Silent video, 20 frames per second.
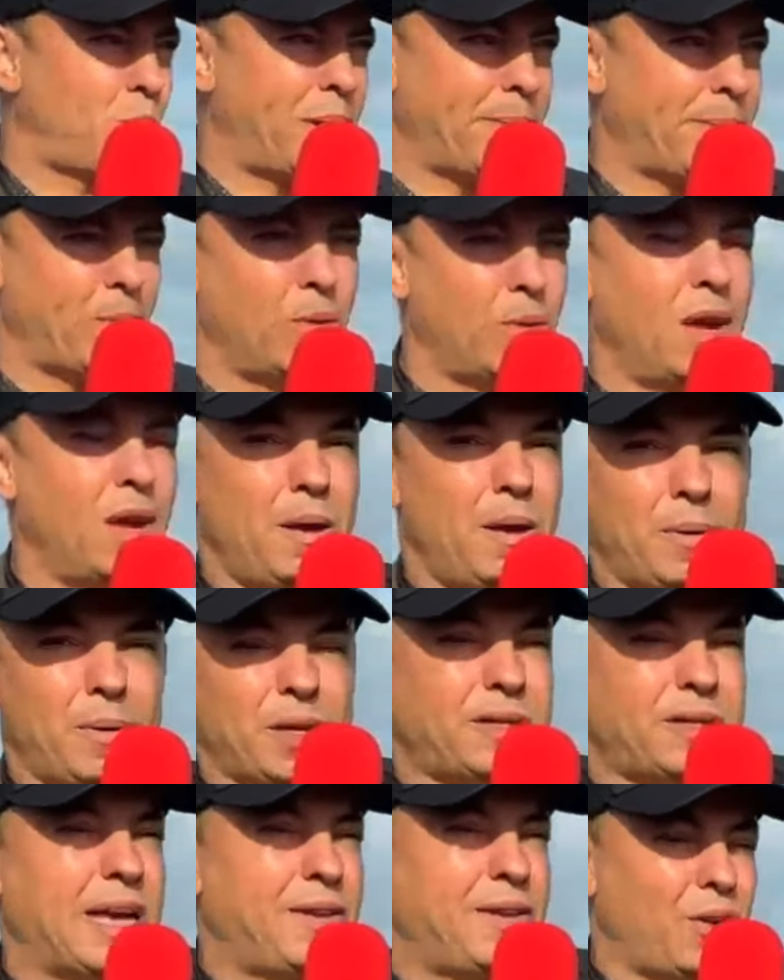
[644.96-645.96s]
people
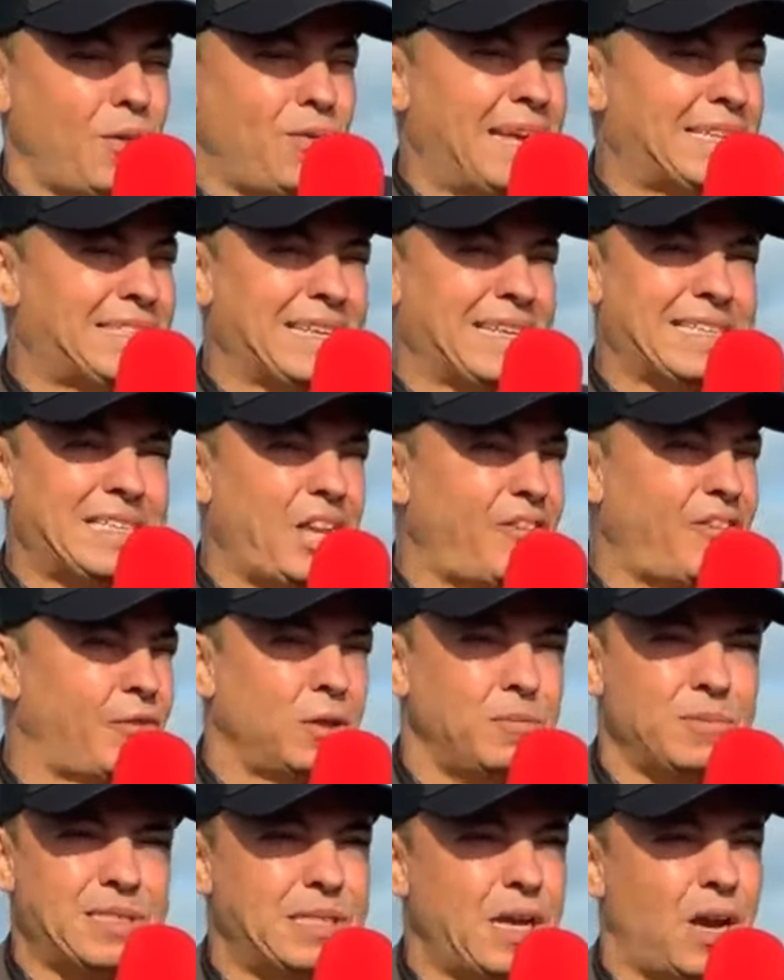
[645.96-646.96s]
because they're not that successful
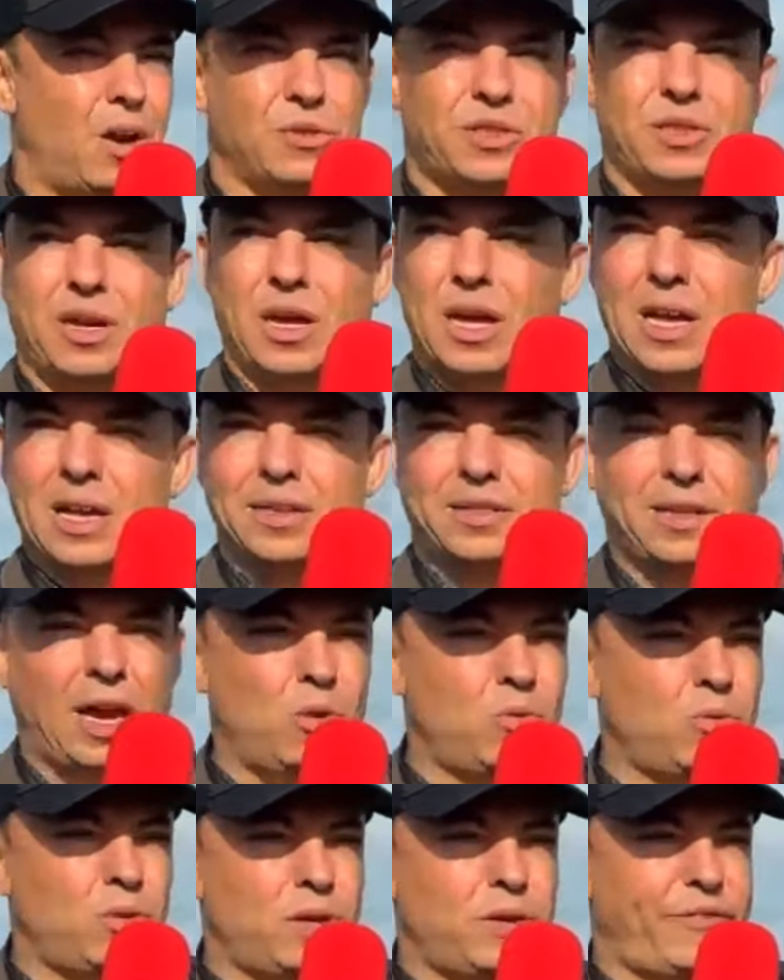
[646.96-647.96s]
themselves.
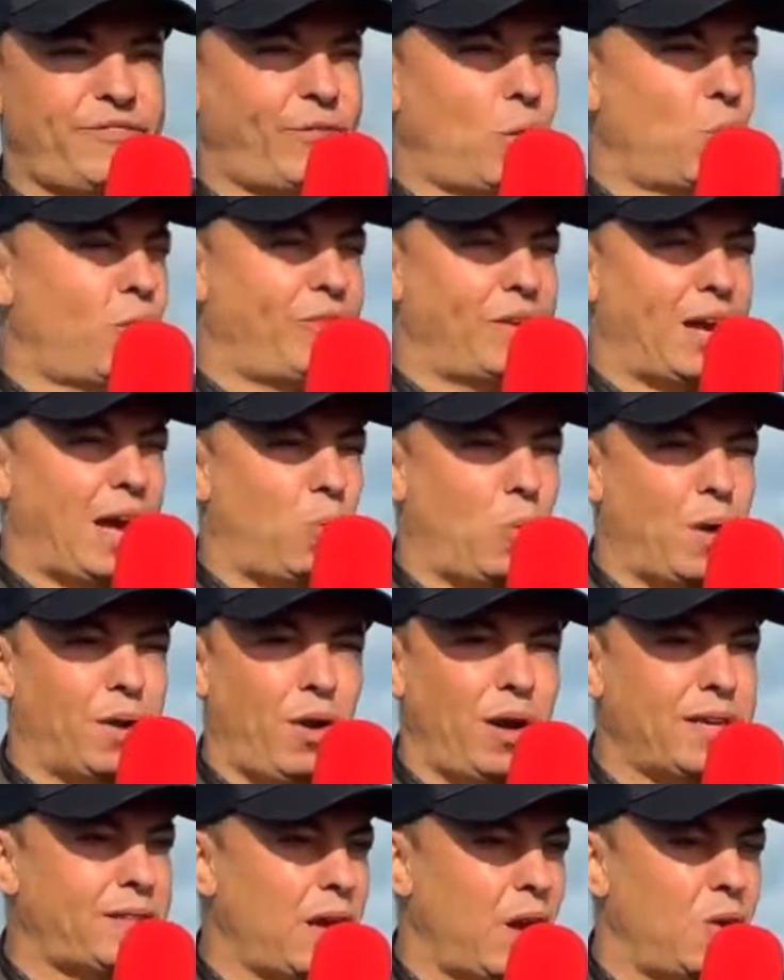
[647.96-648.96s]
Don't fall for that one.
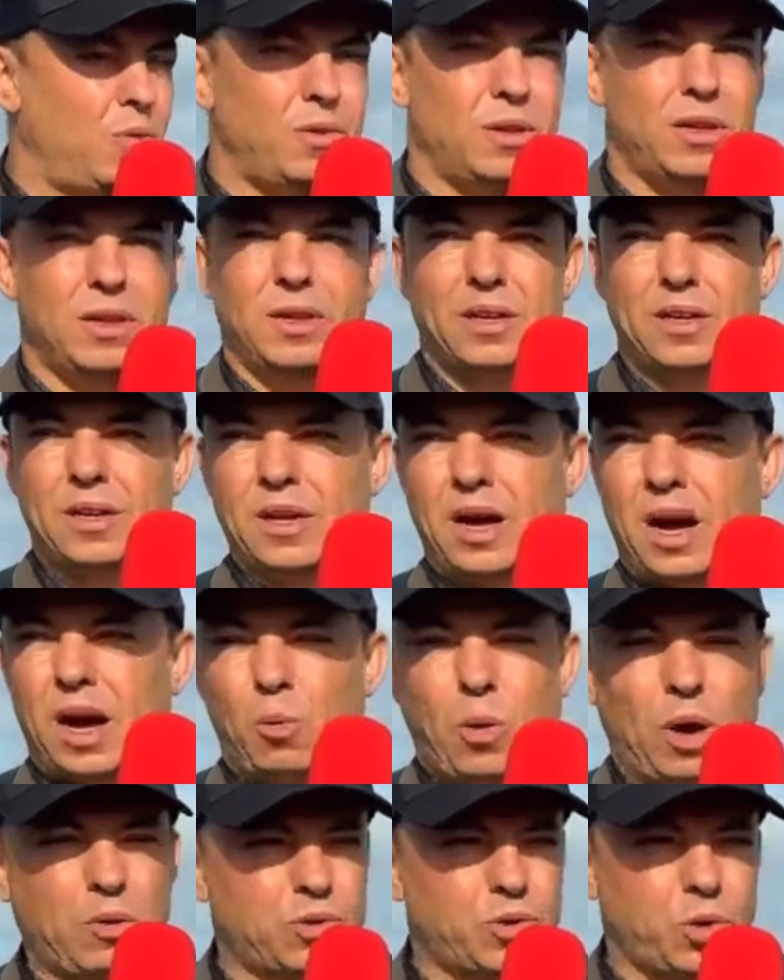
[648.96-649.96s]
I don't. I
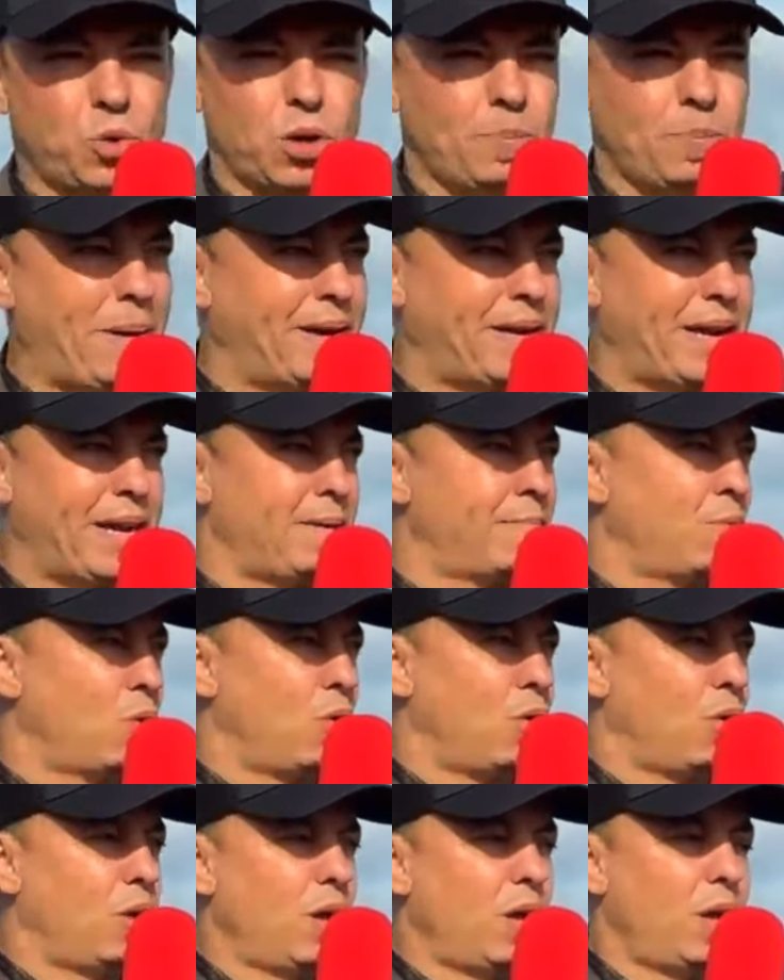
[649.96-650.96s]
won't talk about it
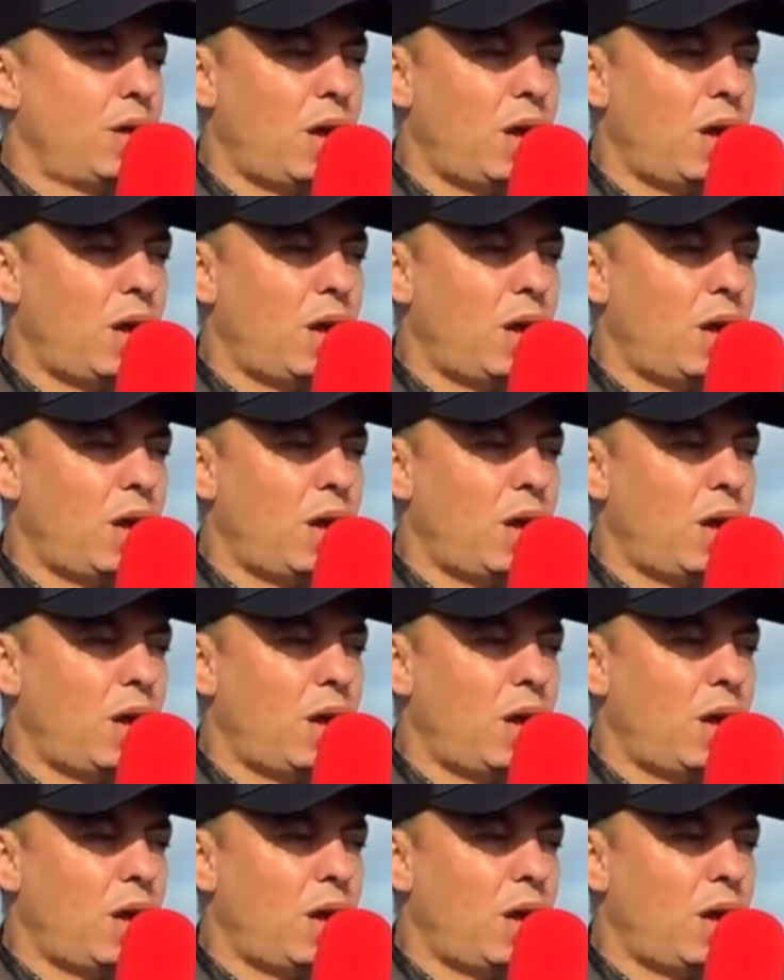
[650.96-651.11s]
anymore.